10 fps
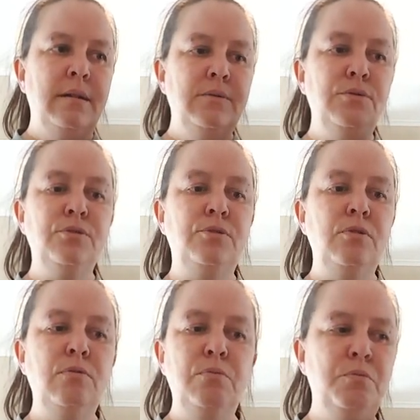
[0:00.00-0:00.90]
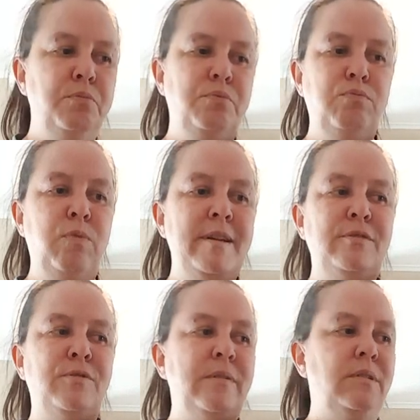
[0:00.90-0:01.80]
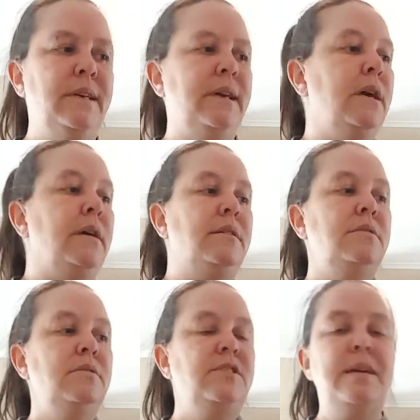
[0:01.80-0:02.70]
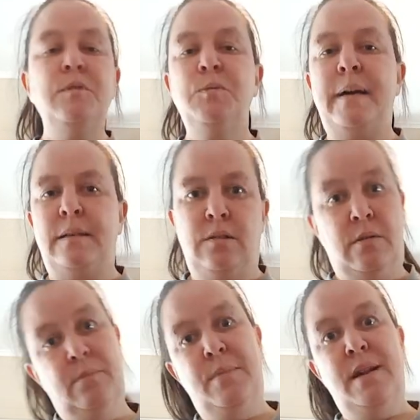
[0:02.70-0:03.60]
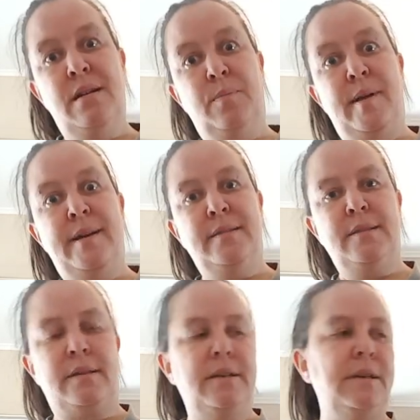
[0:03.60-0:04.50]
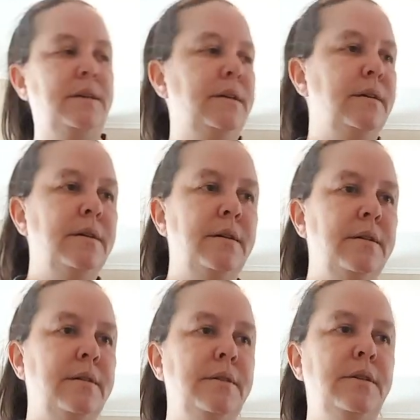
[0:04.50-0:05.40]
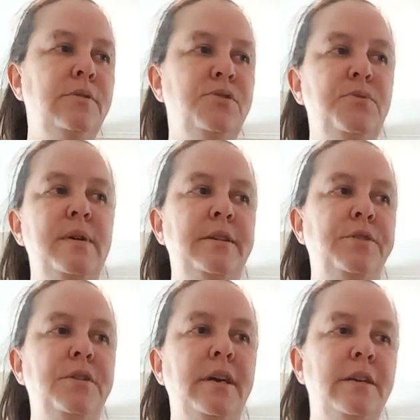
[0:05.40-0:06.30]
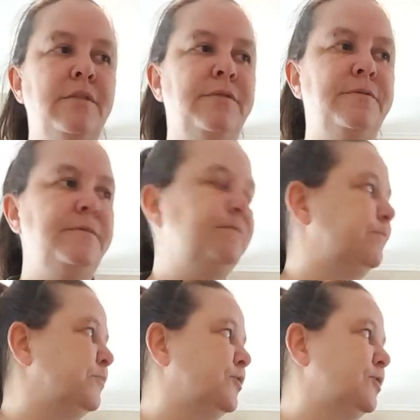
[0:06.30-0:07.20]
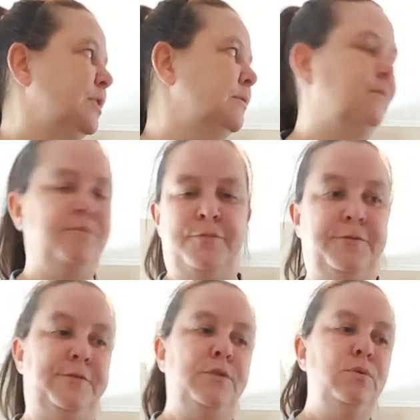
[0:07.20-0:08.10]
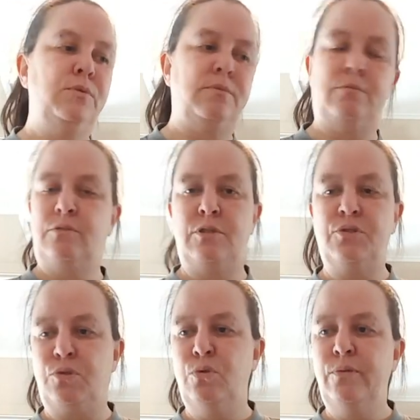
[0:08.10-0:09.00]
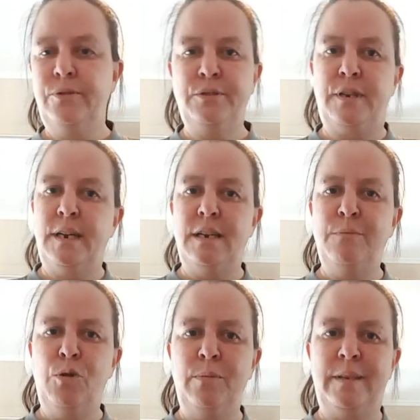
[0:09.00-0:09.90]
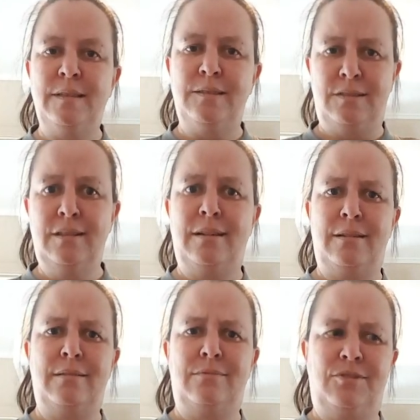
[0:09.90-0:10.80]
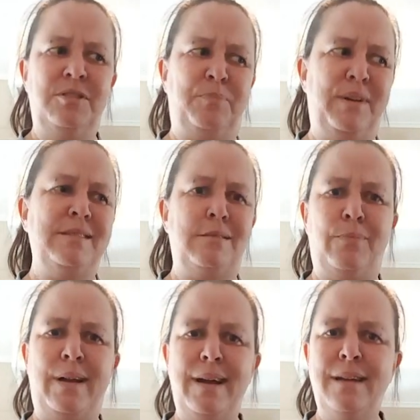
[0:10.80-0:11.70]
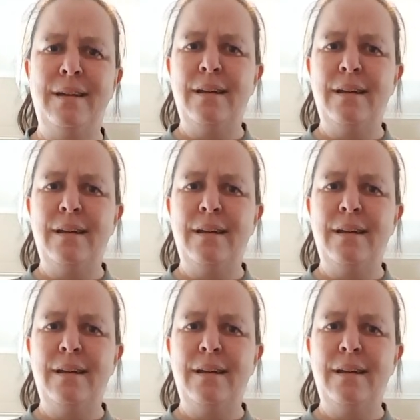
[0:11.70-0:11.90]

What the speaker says: There's no ways around it. Like, sandwich bags, made out of plastic. You know, so what? You're not going to send food to school for your kid anymore because it's in a plastic bag?